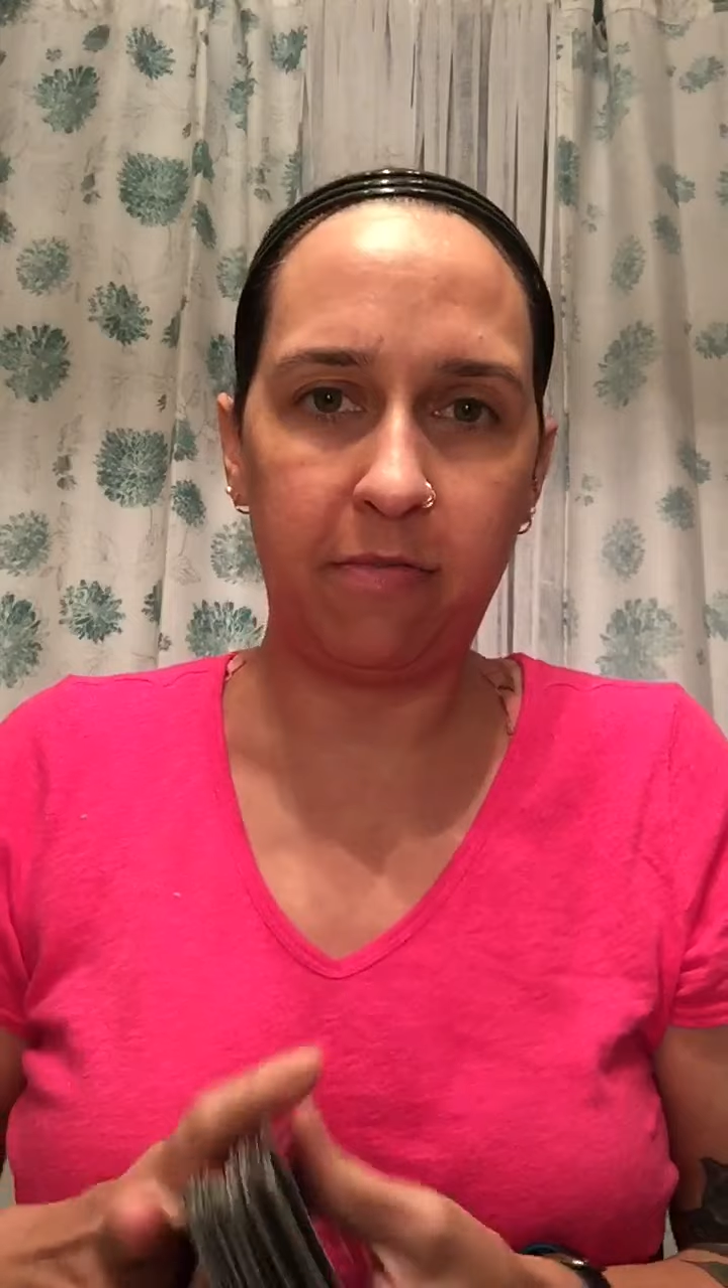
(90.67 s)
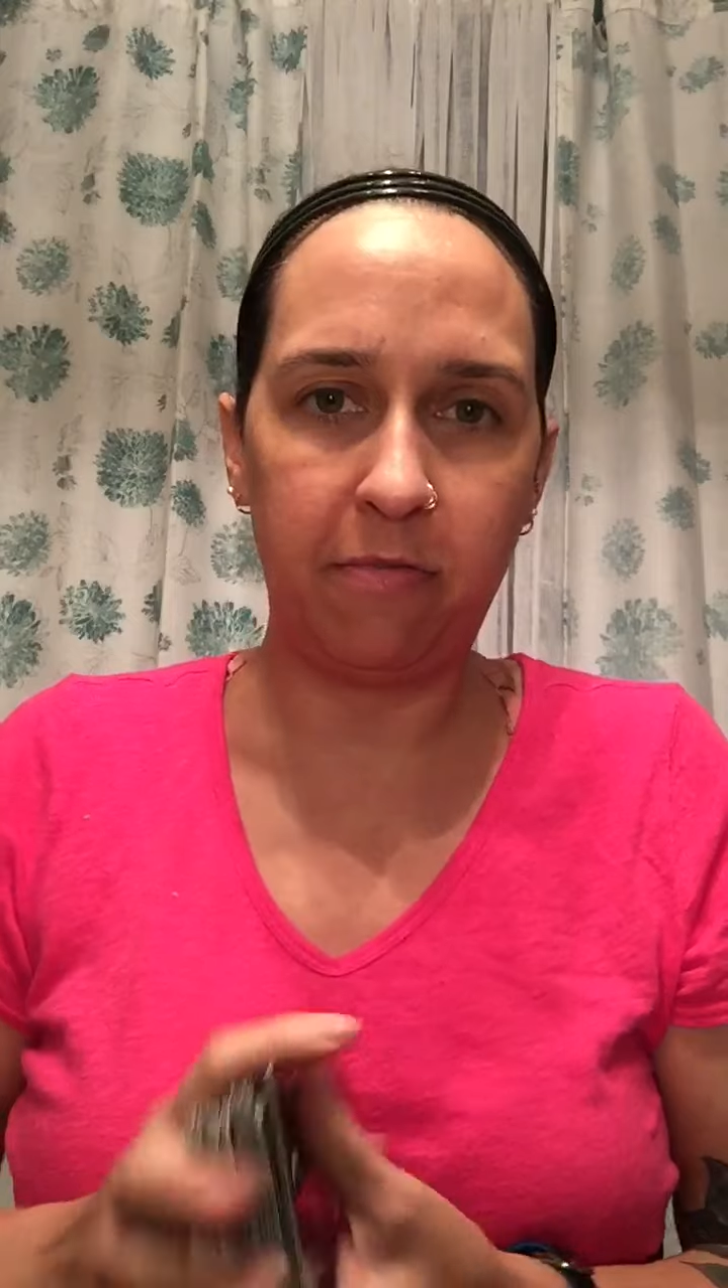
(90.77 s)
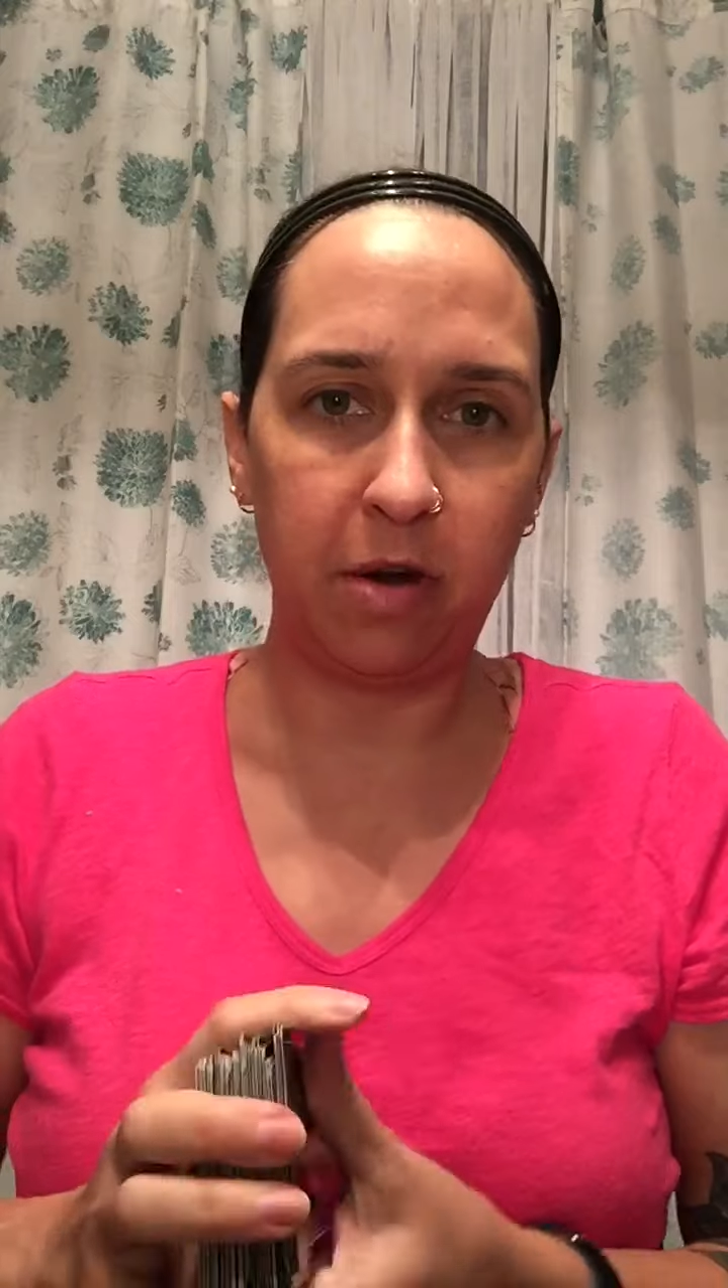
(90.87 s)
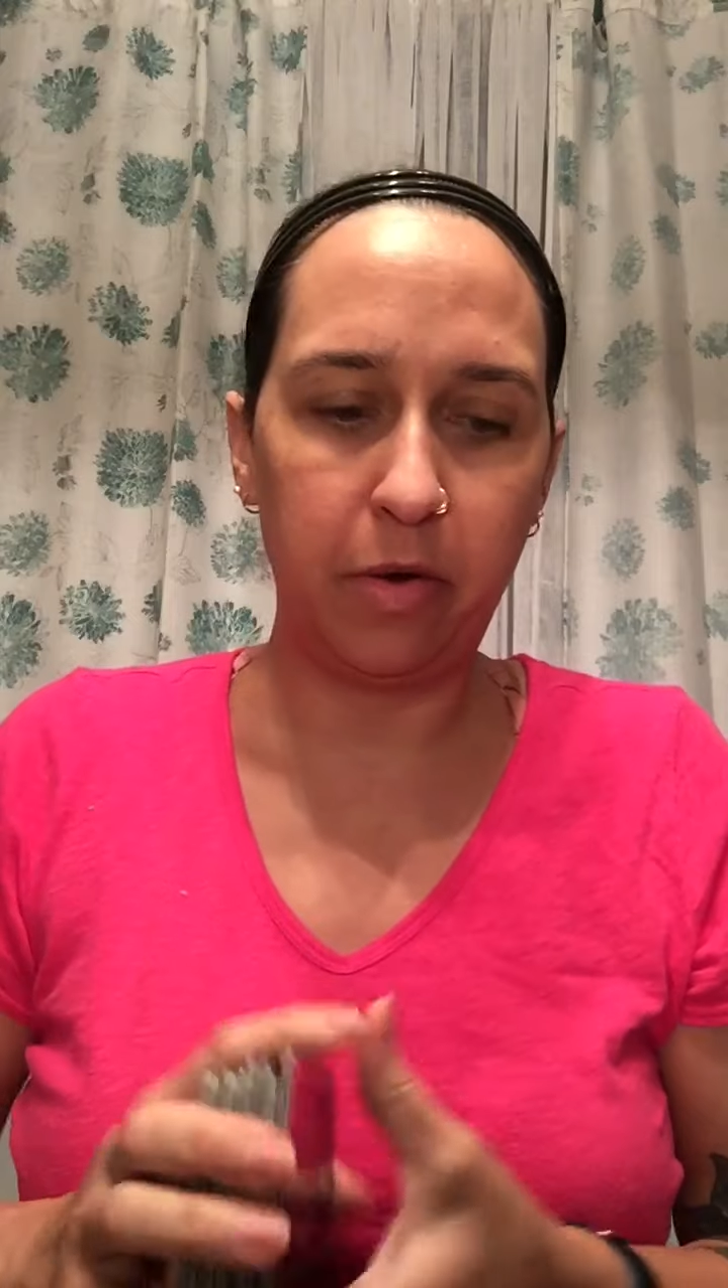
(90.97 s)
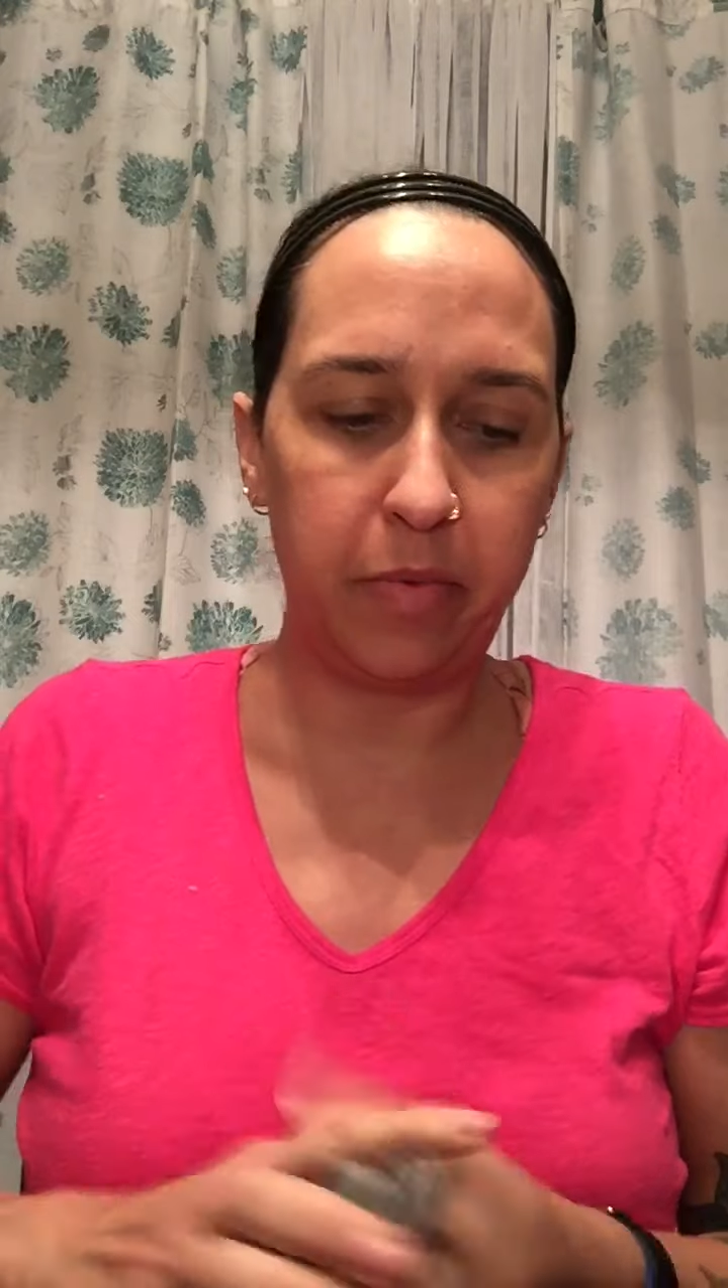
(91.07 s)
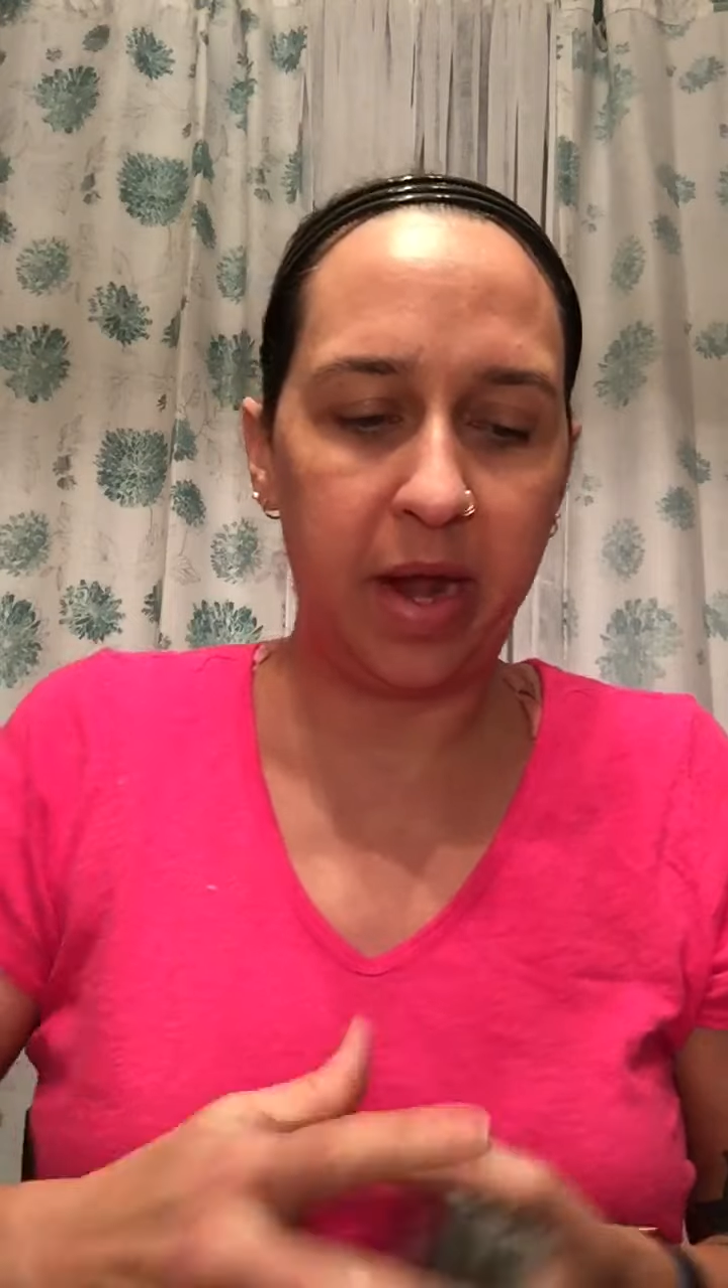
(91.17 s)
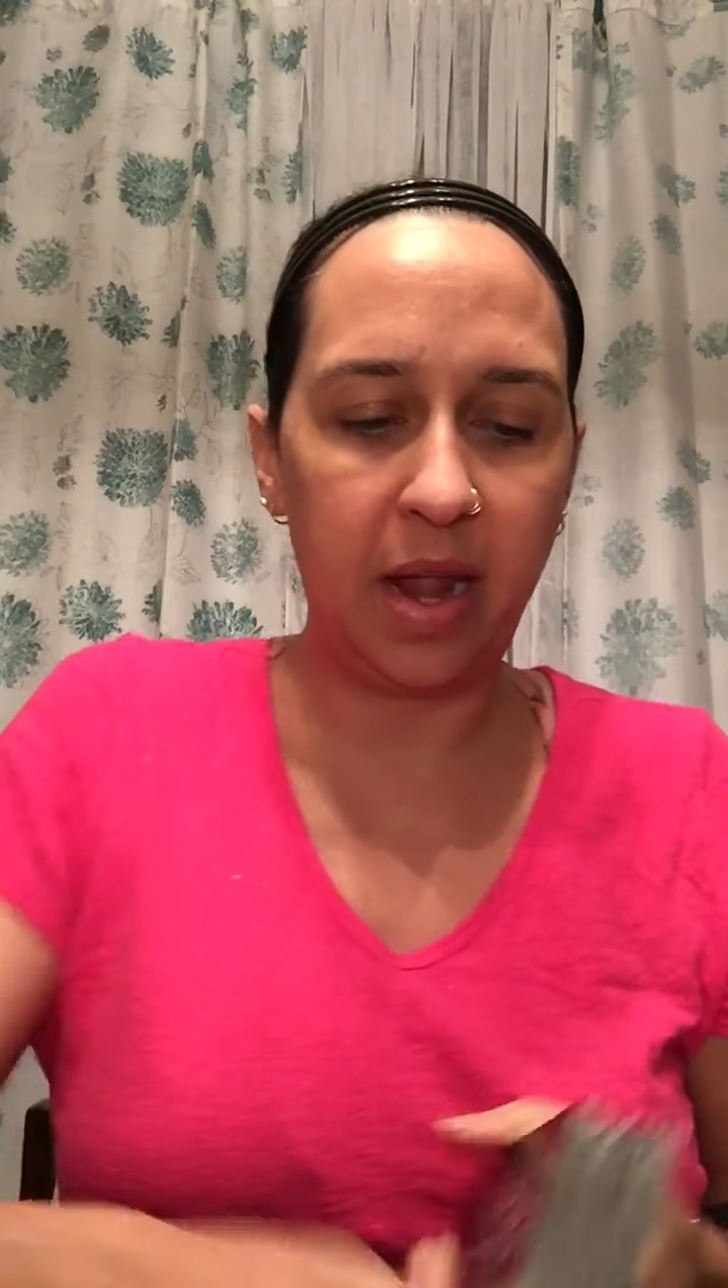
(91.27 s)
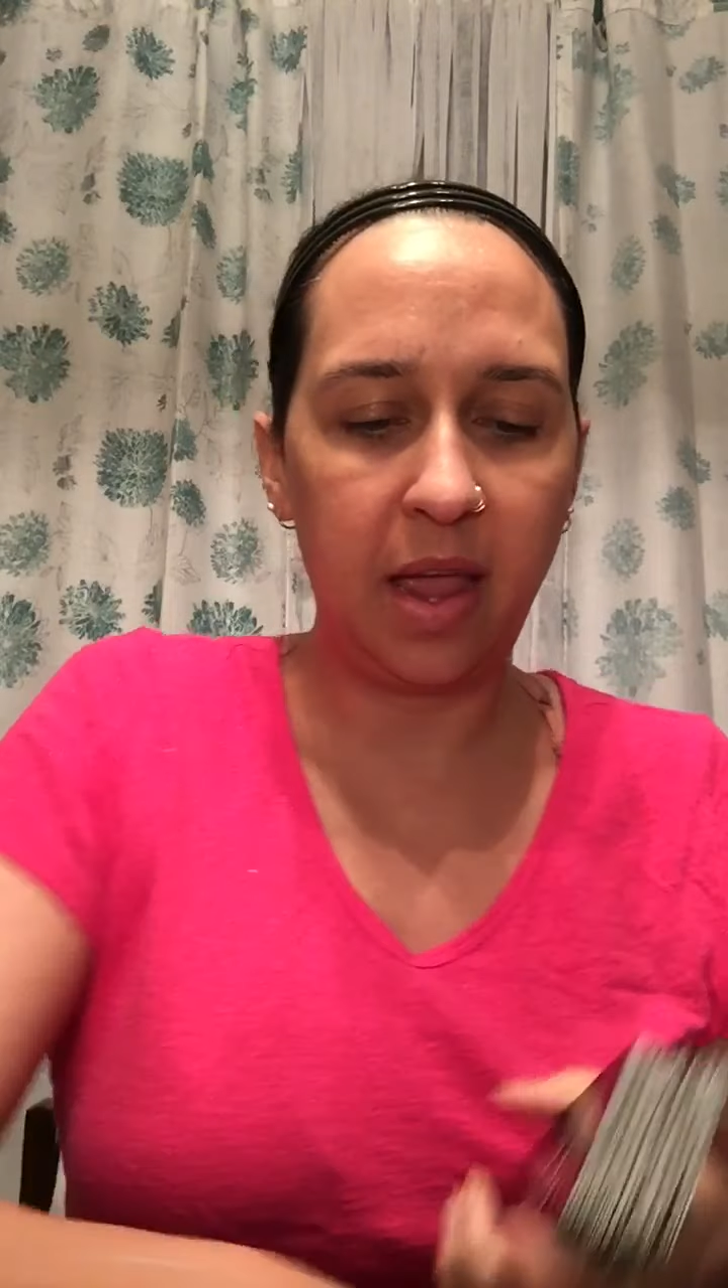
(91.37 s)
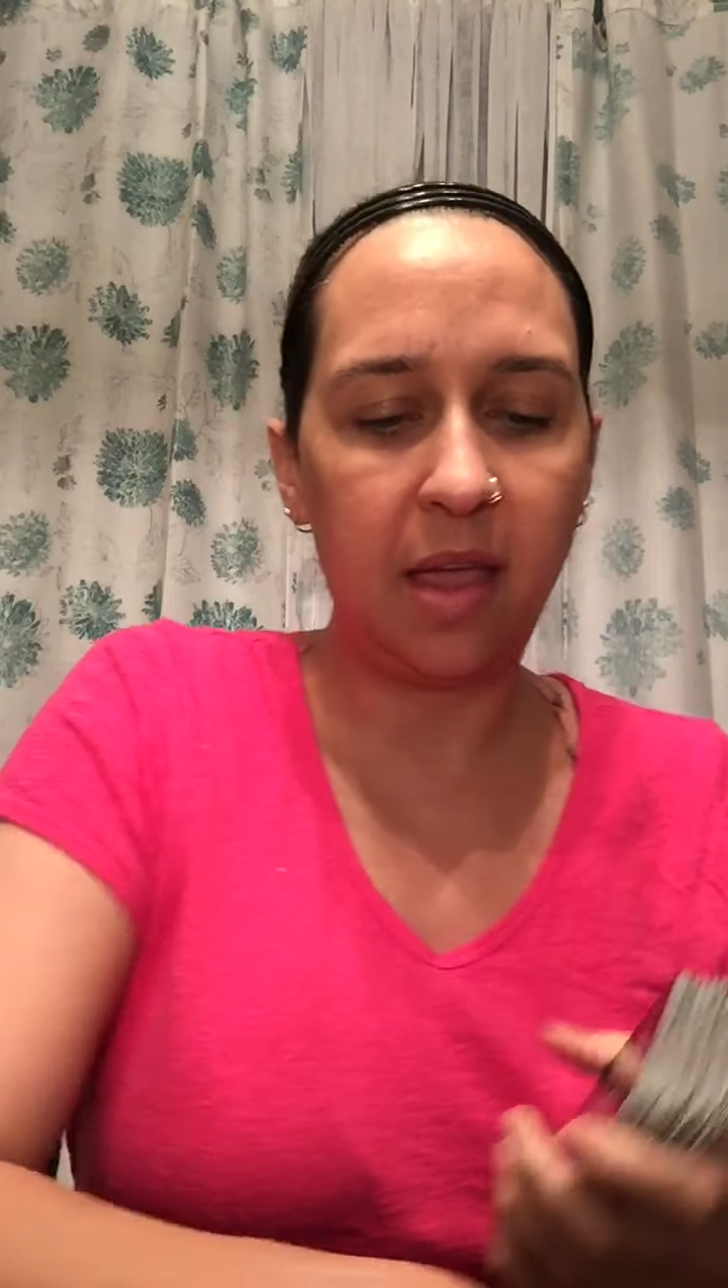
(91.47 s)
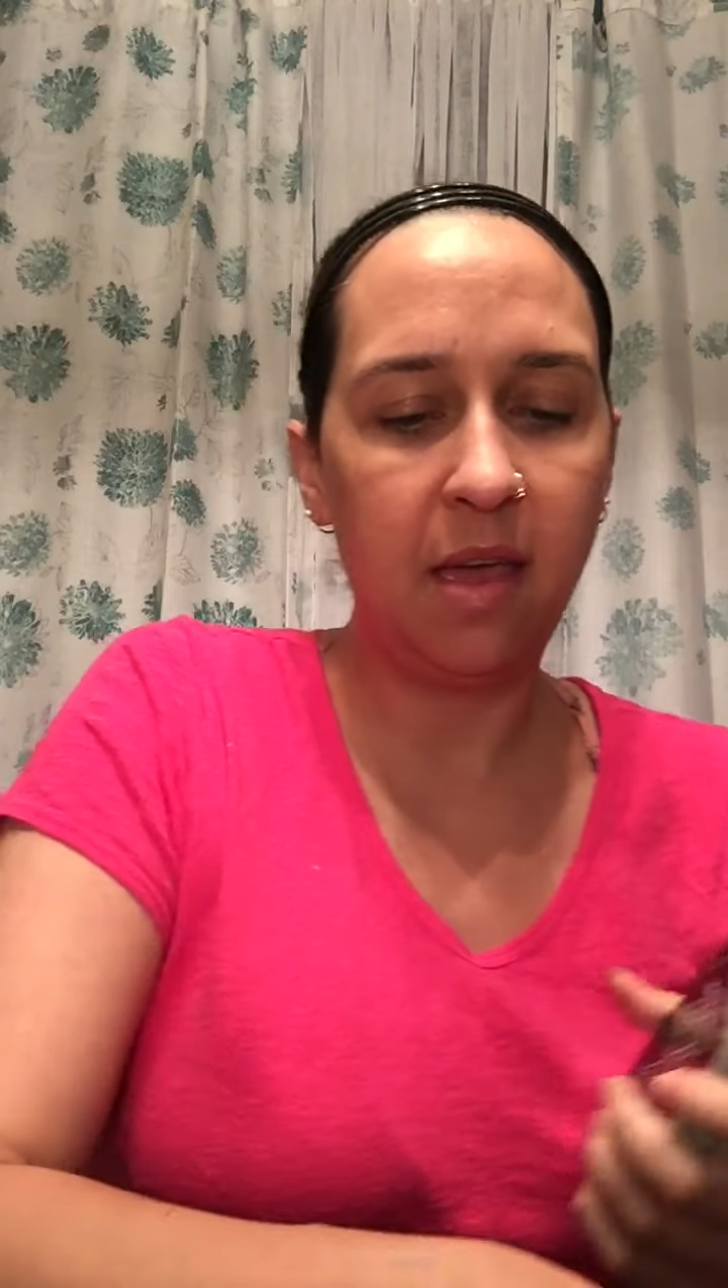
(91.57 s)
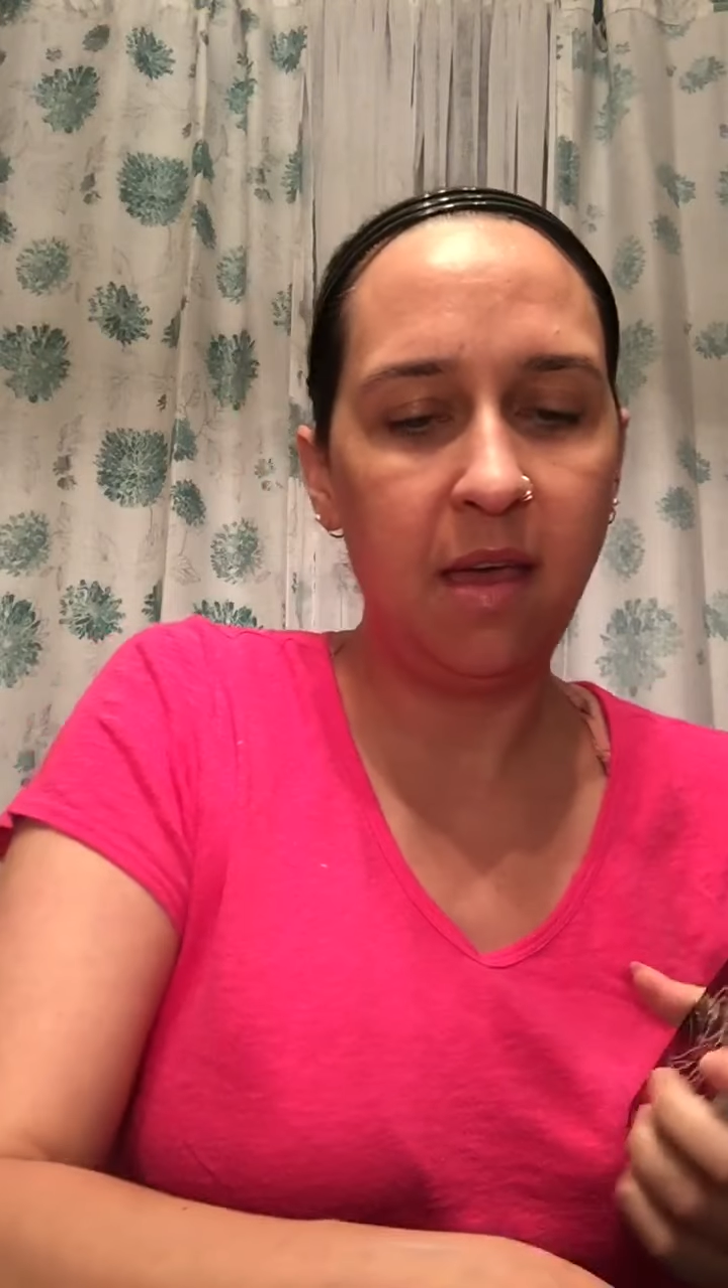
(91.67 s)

for a reading.